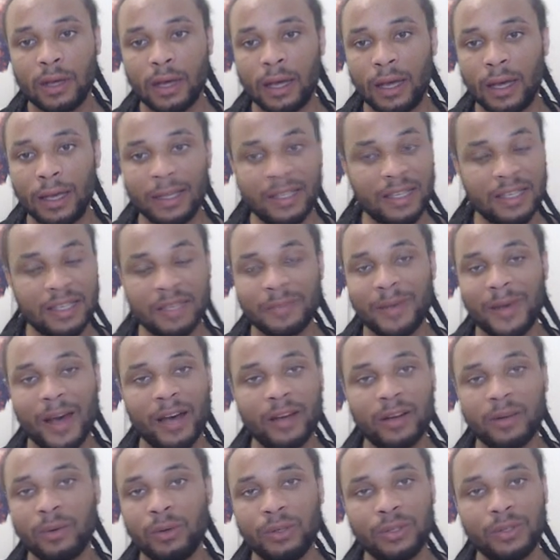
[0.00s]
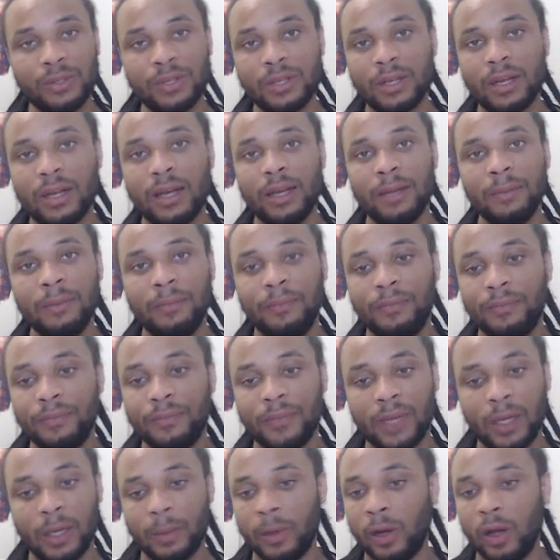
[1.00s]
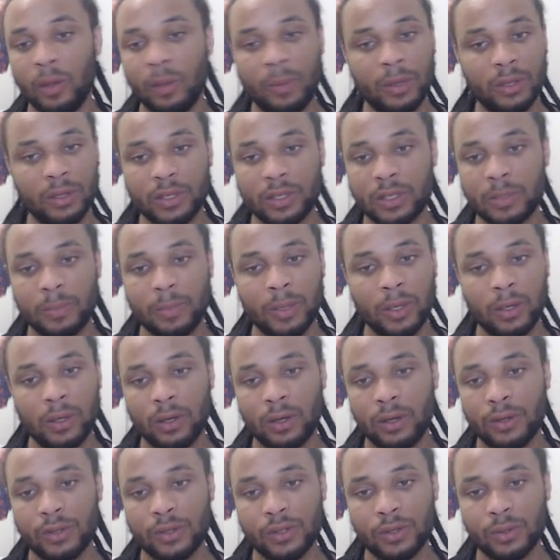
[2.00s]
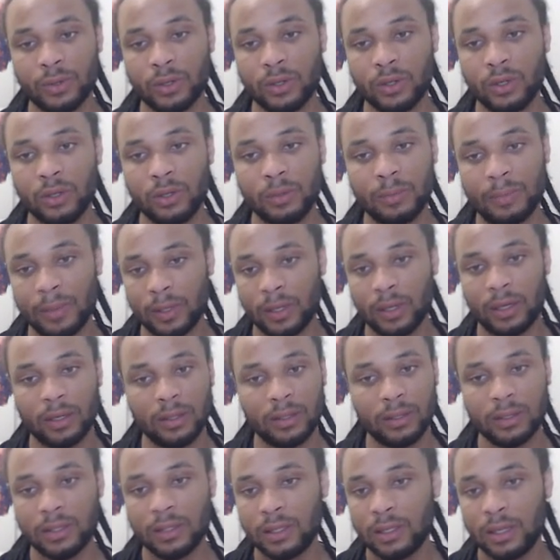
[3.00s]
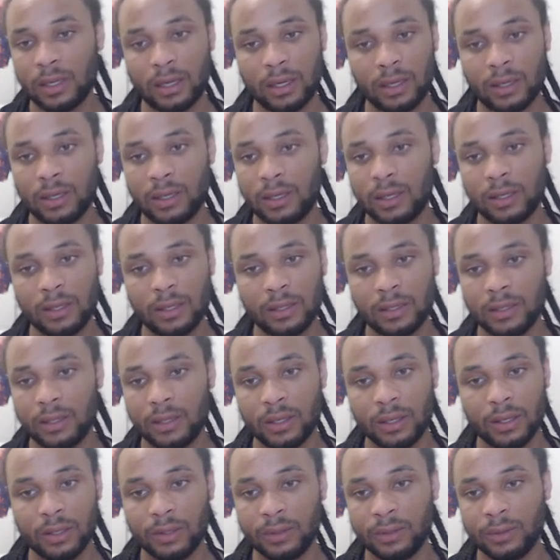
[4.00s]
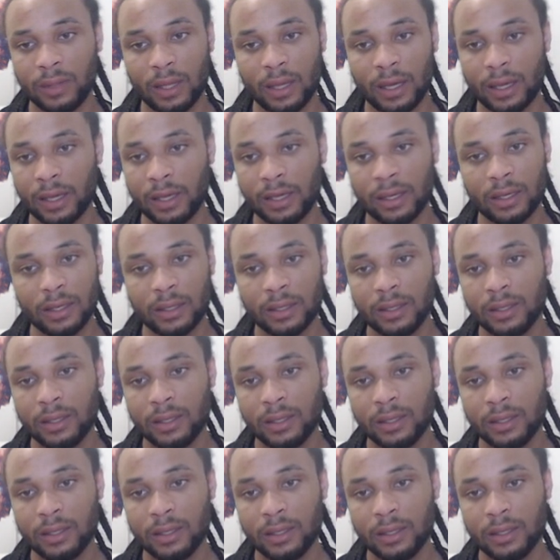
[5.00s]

It doesn't matter what you say. I'm hoping this appeal goes through, but, you know, like,